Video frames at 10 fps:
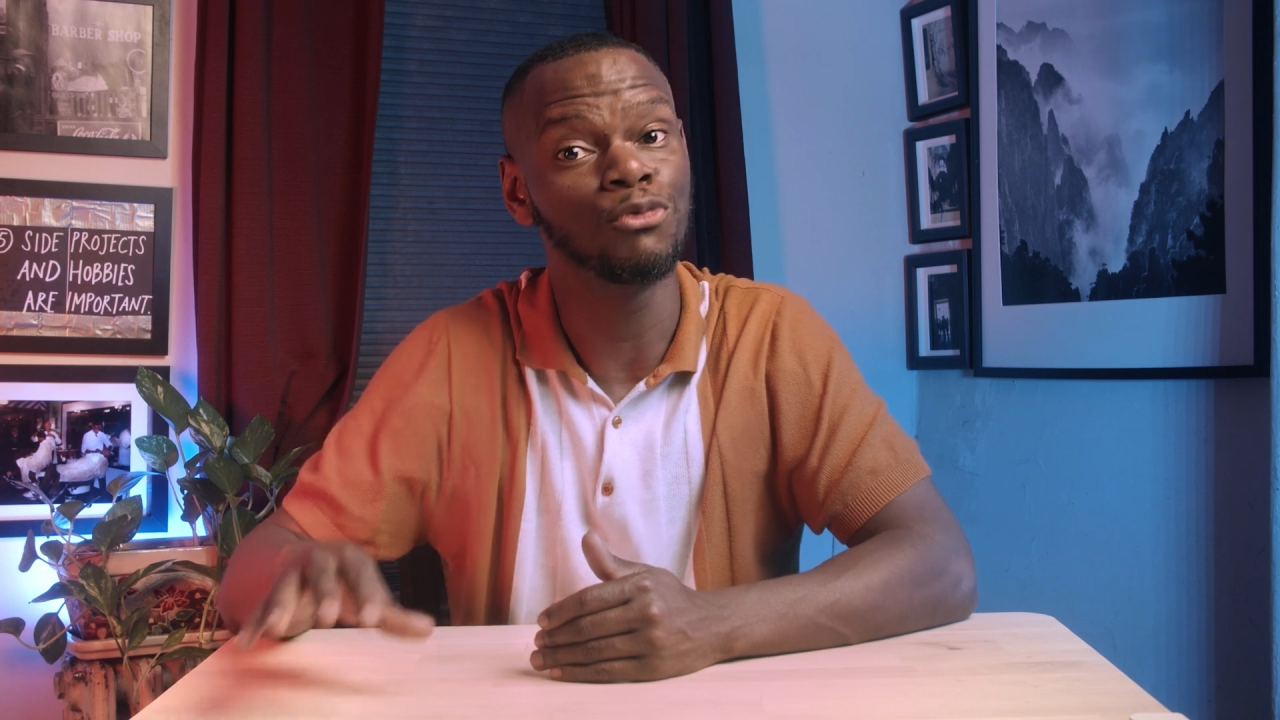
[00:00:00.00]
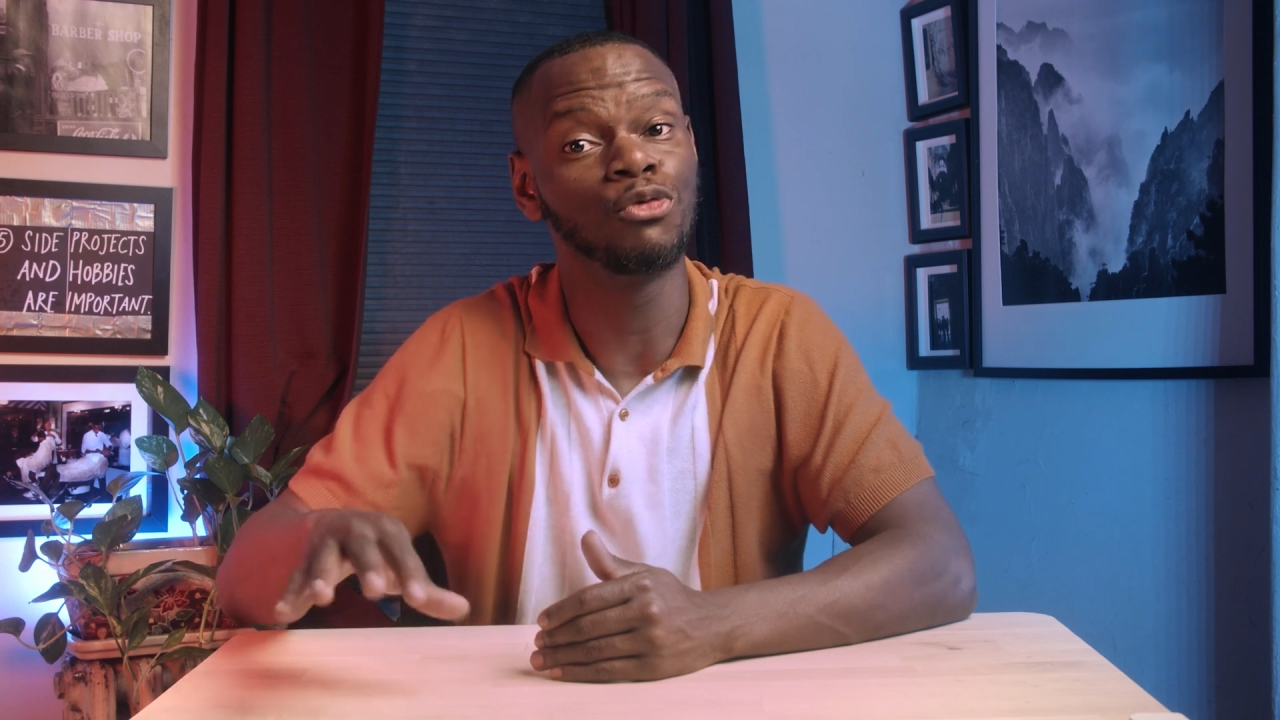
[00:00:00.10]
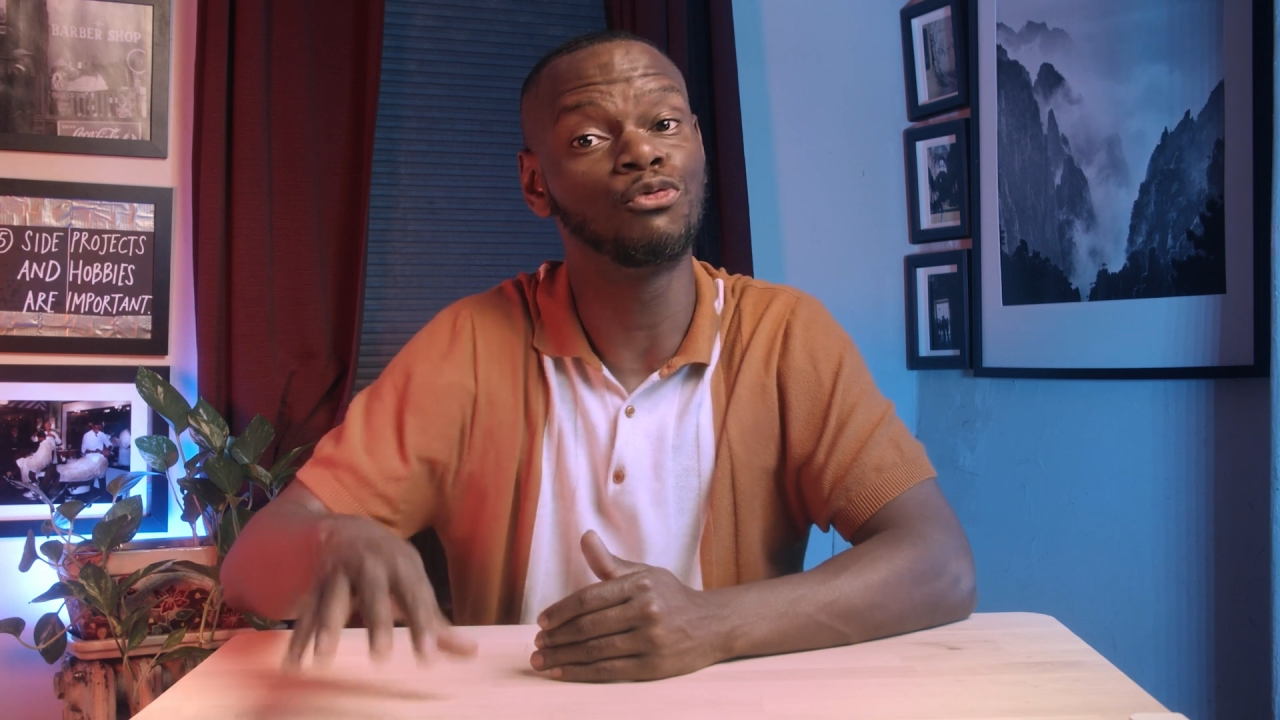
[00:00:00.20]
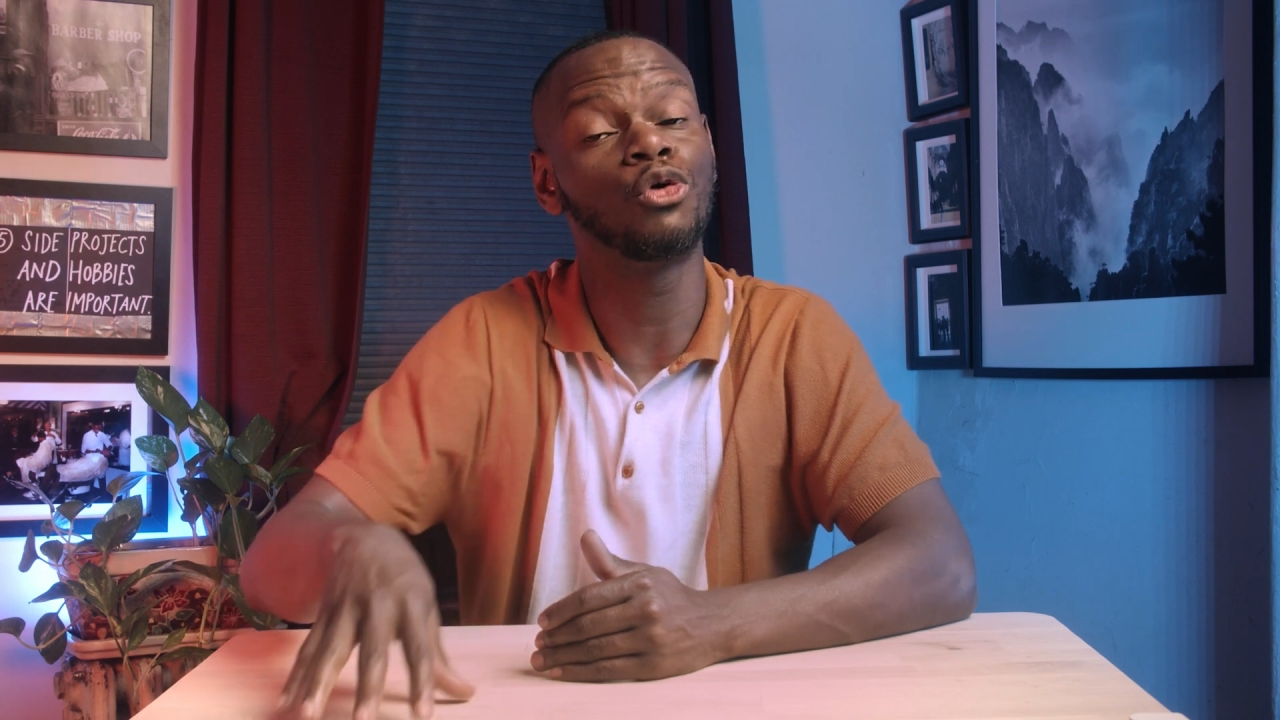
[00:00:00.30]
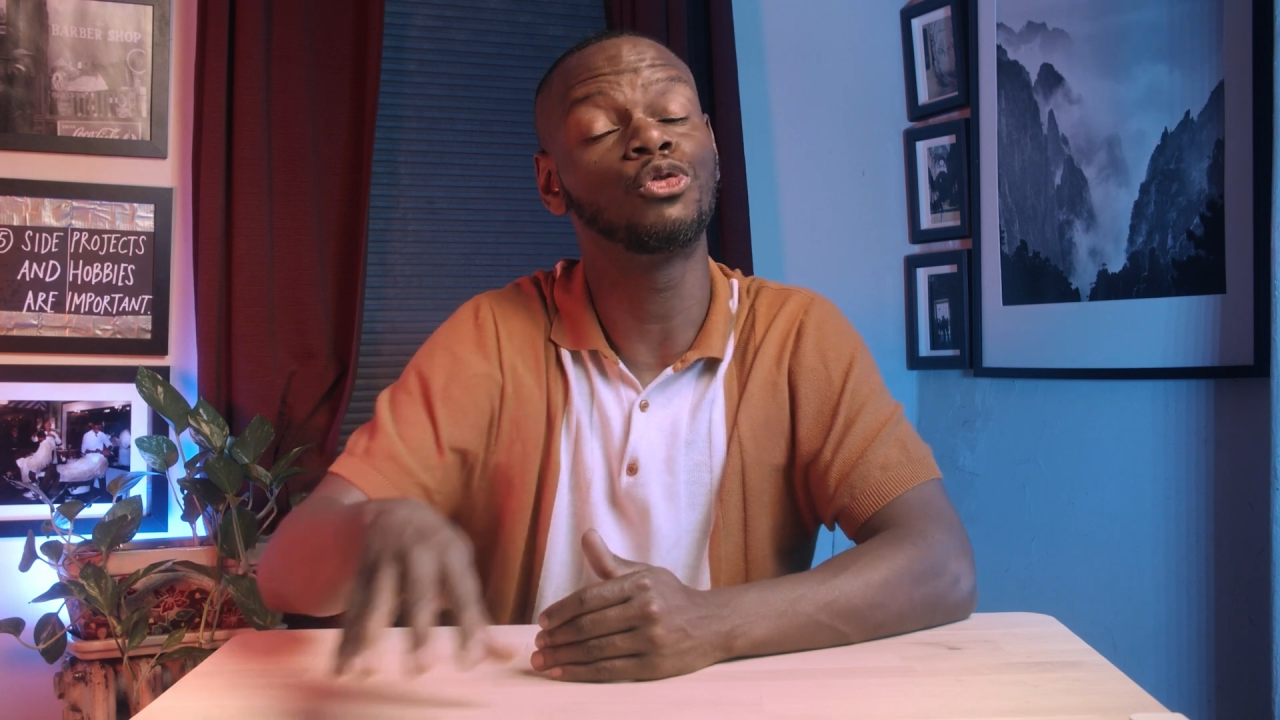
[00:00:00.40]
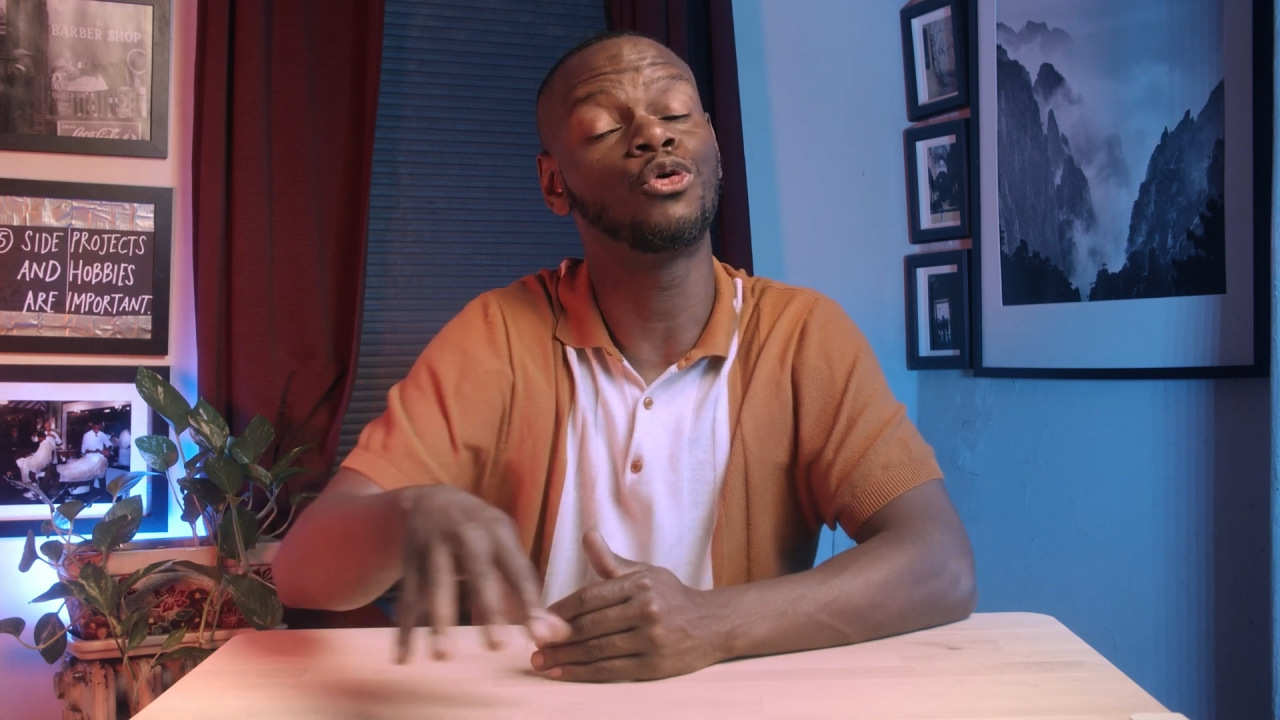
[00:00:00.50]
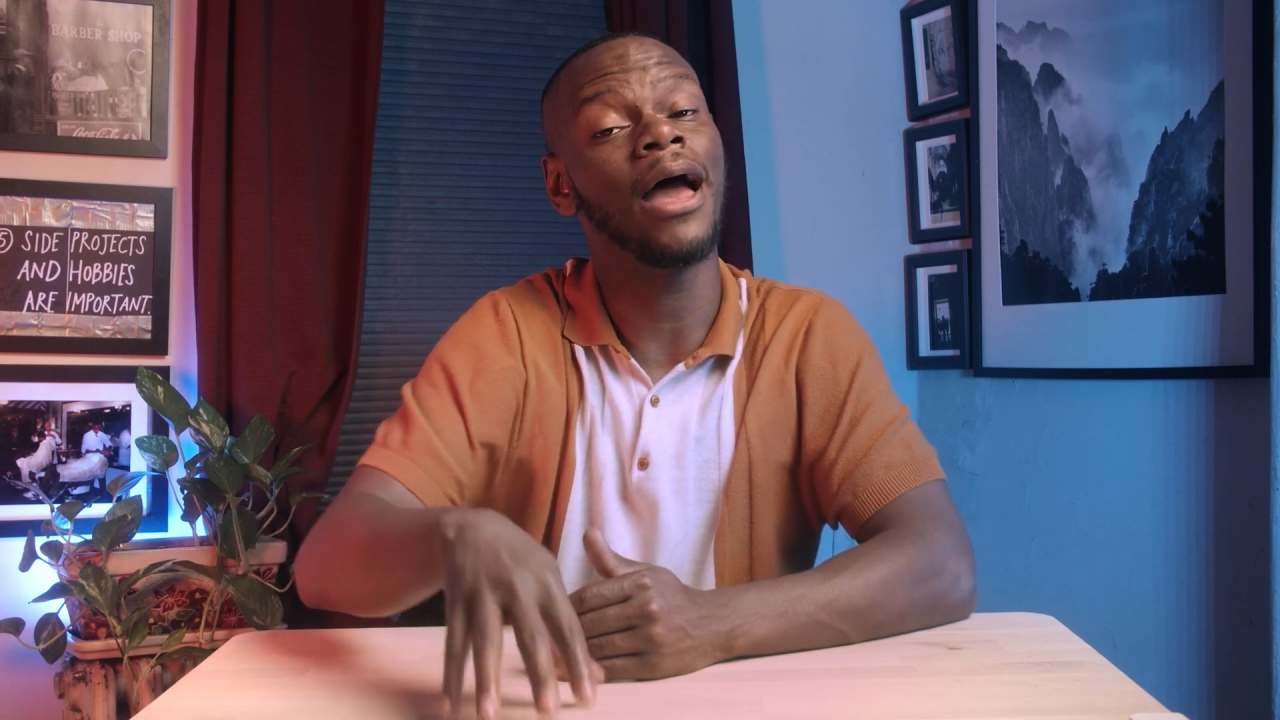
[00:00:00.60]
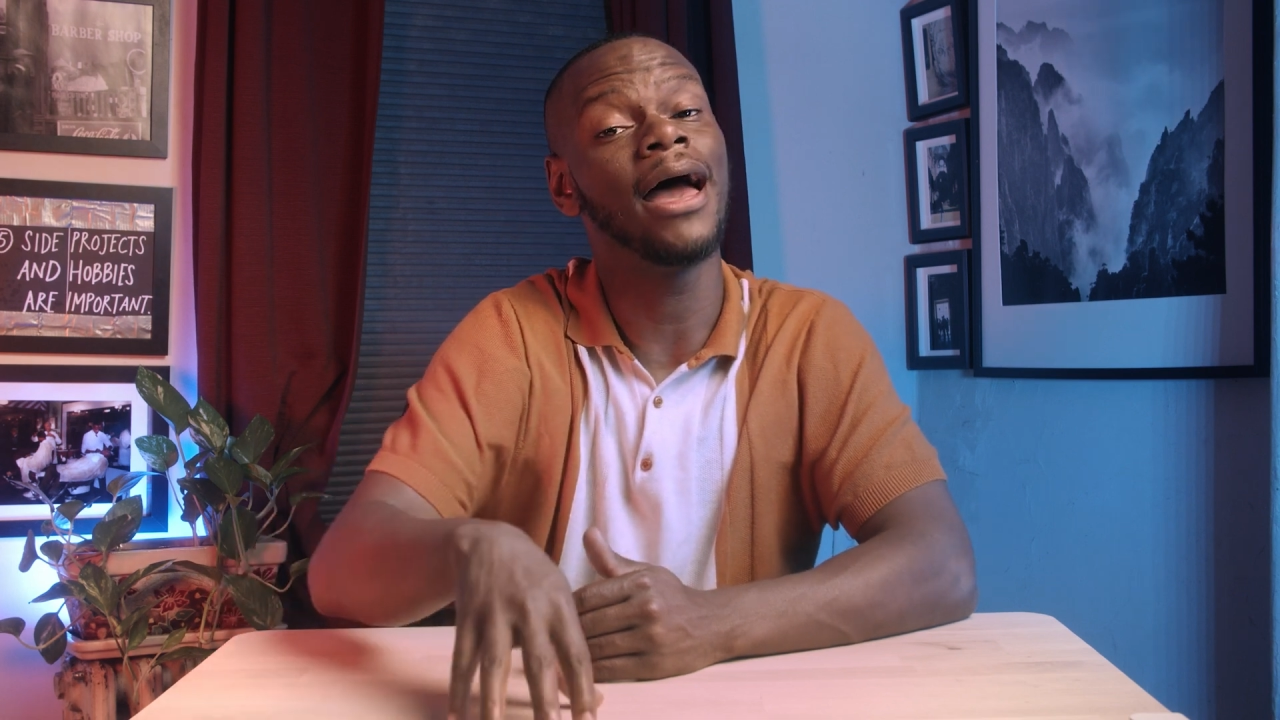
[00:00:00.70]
for further